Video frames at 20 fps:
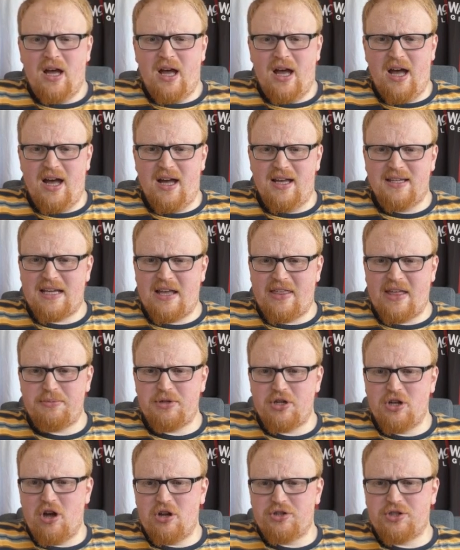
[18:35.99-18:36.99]

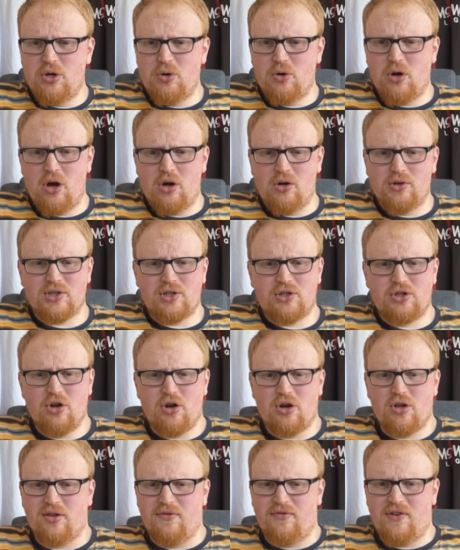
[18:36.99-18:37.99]
Southampton got 2 goals,
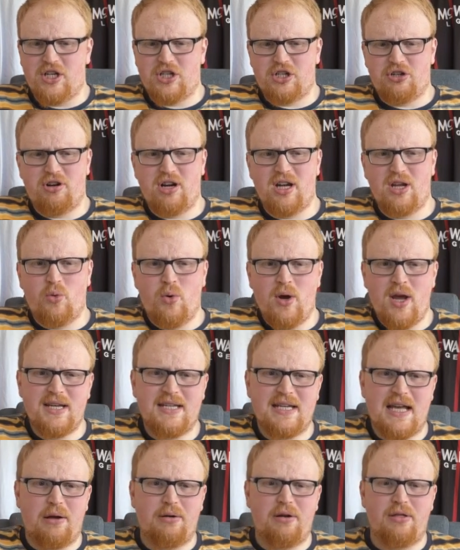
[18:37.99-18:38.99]
took the victory. We're
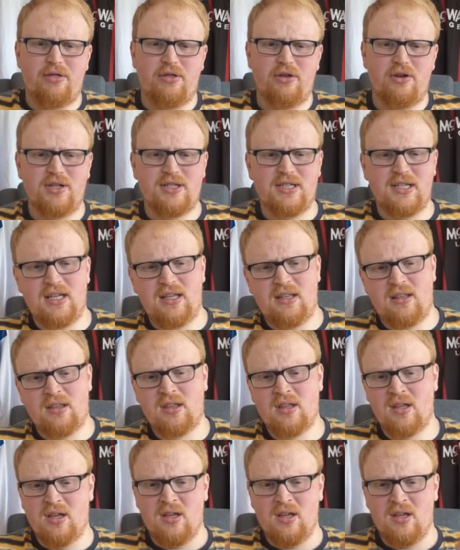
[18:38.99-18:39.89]
down in 13th.